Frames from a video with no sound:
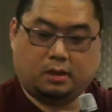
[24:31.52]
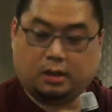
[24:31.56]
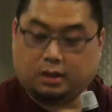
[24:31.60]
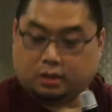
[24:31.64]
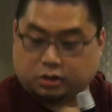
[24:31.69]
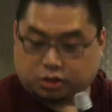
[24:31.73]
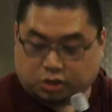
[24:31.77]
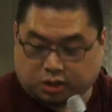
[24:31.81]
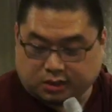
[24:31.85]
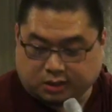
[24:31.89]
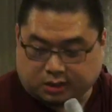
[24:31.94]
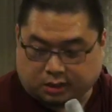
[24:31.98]

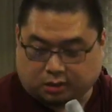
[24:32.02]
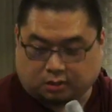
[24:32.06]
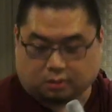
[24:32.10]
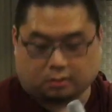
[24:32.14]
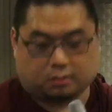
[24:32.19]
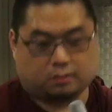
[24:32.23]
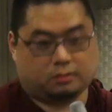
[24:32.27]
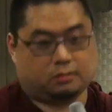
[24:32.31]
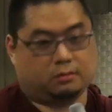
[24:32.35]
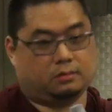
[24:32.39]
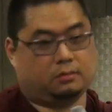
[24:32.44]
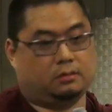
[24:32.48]
She's here.
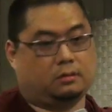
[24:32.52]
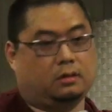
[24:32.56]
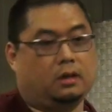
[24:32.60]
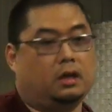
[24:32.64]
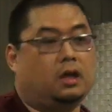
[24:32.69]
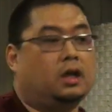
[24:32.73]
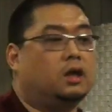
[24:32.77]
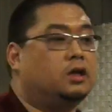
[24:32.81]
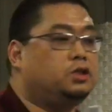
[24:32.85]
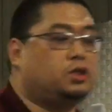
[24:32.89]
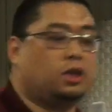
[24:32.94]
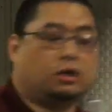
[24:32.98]

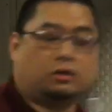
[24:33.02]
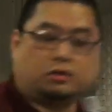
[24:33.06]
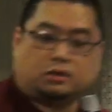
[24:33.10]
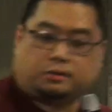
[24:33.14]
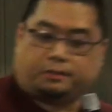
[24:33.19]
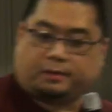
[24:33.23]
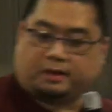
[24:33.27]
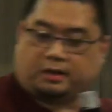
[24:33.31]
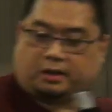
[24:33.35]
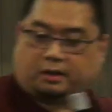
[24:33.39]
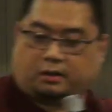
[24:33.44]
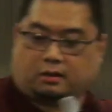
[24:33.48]
Joe's
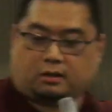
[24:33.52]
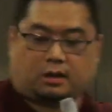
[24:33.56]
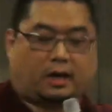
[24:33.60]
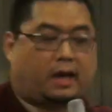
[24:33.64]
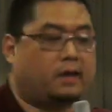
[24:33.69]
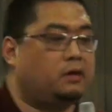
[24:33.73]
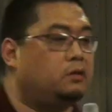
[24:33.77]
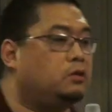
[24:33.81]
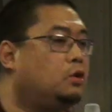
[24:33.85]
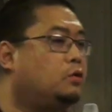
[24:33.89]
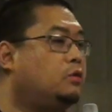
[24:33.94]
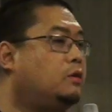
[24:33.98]
been here. I
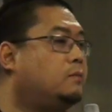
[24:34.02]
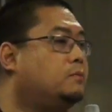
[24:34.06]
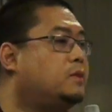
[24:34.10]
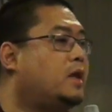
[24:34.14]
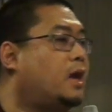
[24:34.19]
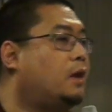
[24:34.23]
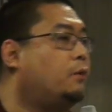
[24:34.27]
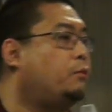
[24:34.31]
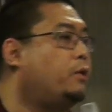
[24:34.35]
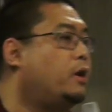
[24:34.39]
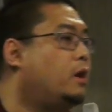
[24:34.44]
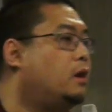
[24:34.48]
don't know him
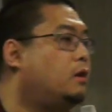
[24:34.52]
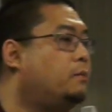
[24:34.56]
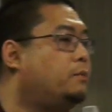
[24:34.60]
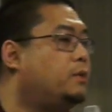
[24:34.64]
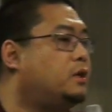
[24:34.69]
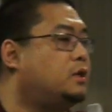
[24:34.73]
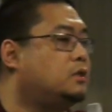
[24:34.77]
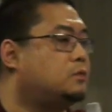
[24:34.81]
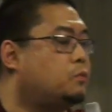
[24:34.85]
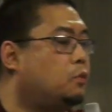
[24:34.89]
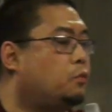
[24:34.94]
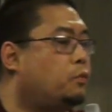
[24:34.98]
that well, but
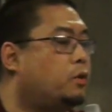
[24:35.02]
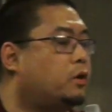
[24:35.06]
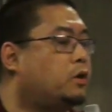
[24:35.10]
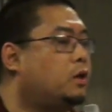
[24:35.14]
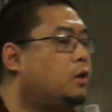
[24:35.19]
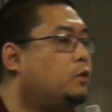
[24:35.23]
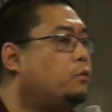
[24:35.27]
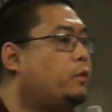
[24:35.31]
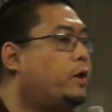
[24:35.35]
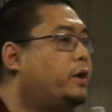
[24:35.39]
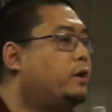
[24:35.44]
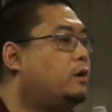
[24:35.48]
he's been
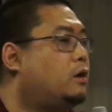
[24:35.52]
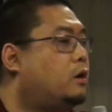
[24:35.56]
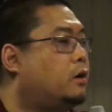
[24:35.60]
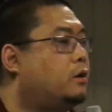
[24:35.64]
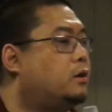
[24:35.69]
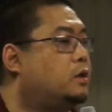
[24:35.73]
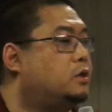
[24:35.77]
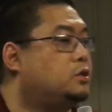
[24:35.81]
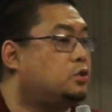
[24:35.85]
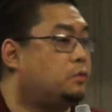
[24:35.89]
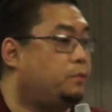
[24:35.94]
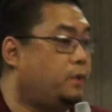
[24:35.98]
working quite
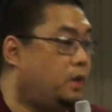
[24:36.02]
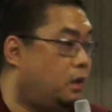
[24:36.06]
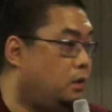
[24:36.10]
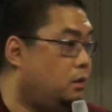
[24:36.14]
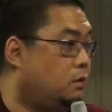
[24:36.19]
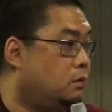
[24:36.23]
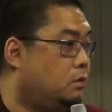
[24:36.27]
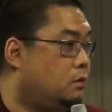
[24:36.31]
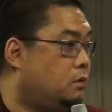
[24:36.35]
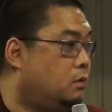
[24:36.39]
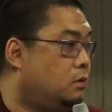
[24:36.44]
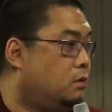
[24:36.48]
hard under me.
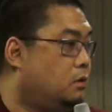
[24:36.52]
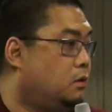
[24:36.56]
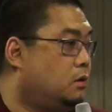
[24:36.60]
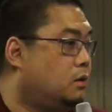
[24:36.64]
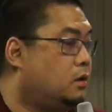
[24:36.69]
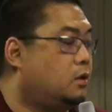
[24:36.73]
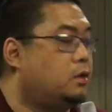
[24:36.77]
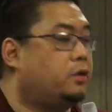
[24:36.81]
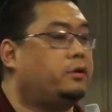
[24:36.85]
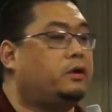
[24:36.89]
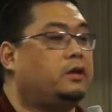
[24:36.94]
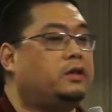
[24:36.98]

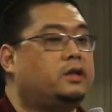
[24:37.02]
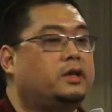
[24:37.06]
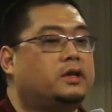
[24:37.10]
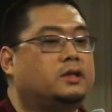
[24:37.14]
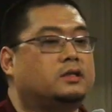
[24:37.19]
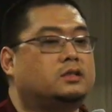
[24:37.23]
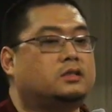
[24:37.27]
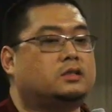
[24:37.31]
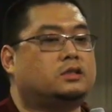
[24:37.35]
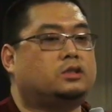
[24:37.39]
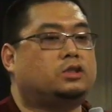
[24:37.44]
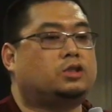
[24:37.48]
Clearing
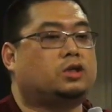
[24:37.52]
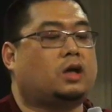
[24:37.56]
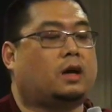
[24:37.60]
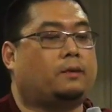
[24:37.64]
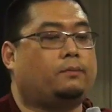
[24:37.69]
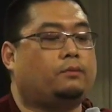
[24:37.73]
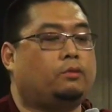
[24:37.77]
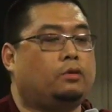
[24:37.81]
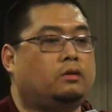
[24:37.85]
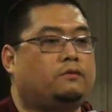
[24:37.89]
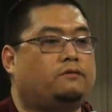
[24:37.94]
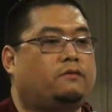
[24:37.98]
this,
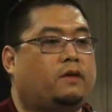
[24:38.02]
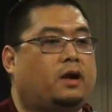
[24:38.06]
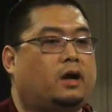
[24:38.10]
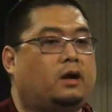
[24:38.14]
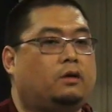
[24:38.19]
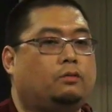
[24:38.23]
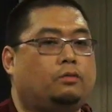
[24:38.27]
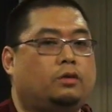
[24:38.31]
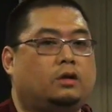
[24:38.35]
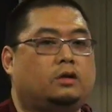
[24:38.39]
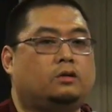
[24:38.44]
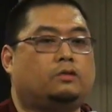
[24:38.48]
chop wood,
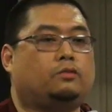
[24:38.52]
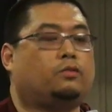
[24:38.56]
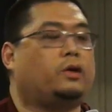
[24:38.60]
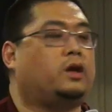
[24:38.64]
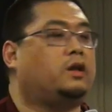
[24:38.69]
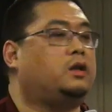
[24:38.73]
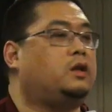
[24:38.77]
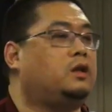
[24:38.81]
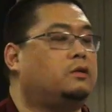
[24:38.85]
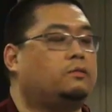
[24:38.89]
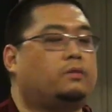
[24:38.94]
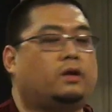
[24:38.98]
firewood, run
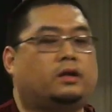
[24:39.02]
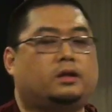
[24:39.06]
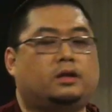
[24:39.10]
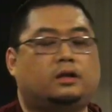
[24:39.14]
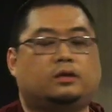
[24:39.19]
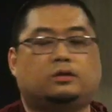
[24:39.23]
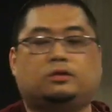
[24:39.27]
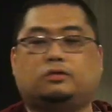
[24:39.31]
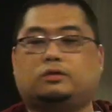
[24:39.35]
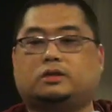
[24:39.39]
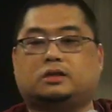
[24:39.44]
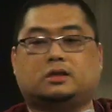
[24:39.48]
here, run
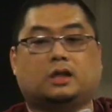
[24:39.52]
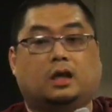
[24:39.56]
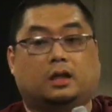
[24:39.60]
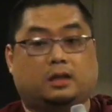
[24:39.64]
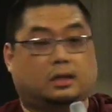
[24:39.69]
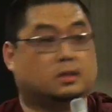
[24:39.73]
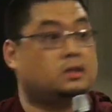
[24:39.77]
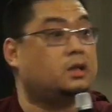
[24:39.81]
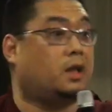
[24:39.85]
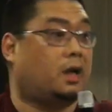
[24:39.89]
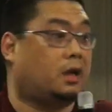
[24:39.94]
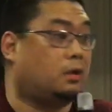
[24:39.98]
there, do this.
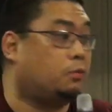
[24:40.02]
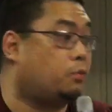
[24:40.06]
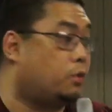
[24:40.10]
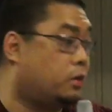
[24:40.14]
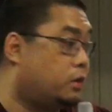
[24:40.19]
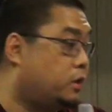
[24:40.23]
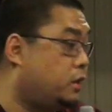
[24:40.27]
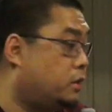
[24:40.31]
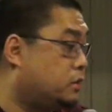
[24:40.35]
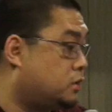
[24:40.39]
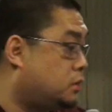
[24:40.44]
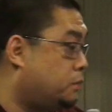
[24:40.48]
There's a lot of
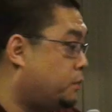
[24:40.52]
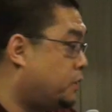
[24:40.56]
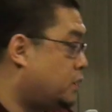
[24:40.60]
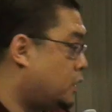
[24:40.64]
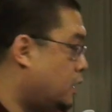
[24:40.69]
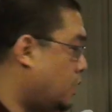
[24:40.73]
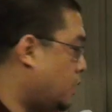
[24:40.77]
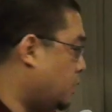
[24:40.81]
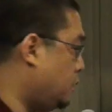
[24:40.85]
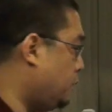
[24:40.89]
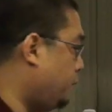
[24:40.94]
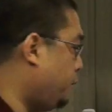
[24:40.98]
work here to be
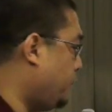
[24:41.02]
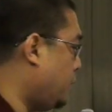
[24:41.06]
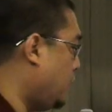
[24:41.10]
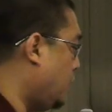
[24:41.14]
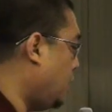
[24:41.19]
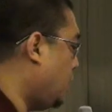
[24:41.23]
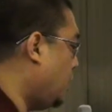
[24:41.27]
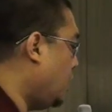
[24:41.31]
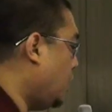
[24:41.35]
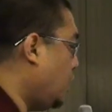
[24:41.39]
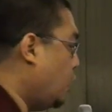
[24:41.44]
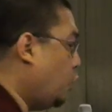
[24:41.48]
done.
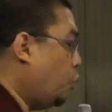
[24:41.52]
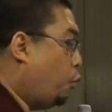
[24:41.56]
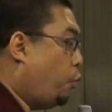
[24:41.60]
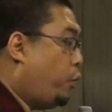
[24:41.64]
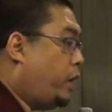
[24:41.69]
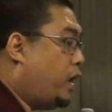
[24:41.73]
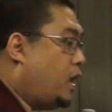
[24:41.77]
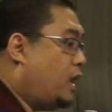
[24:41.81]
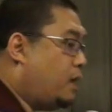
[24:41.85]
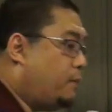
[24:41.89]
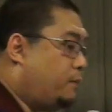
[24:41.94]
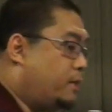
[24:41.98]

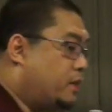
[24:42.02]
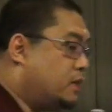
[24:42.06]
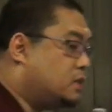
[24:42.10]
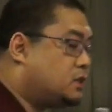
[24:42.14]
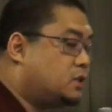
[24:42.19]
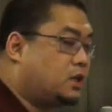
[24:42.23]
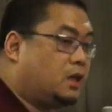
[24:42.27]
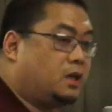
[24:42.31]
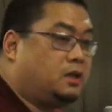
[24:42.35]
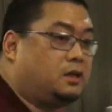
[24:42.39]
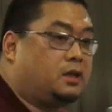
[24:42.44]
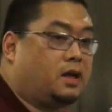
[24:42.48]
William is
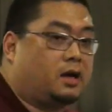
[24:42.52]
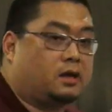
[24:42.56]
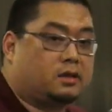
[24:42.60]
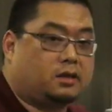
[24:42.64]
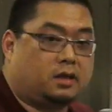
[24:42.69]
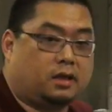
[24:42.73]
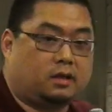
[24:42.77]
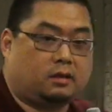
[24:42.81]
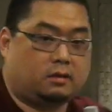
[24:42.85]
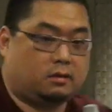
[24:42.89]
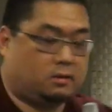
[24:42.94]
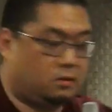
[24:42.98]

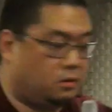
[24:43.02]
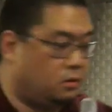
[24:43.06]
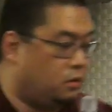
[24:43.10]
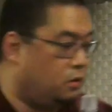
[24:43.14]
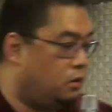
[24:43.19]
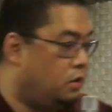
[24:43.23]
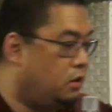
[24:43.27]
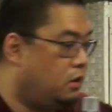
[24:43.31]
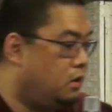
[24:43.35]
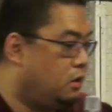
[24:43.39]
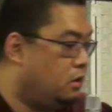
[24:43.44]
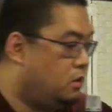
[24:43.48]
inducted.
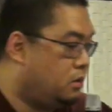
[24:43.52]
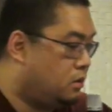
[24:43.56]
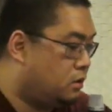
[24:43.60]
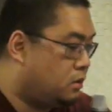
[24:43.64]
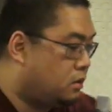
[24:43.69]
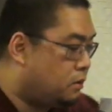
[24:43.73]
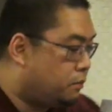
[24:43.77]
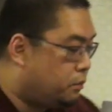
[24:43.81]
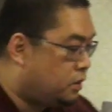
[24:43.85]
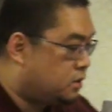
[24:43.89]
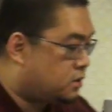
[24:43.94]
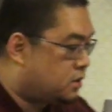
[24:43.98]

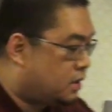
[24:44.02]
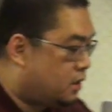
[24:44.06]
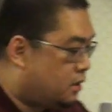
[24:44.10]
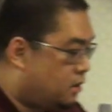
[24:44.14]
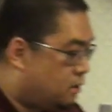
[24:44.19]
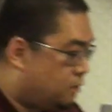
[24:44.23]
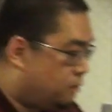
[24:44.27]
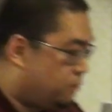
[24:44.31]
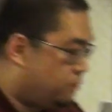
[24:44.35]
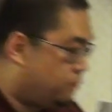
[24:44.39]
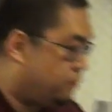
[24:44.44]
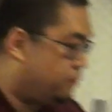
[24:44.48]
Please stand up.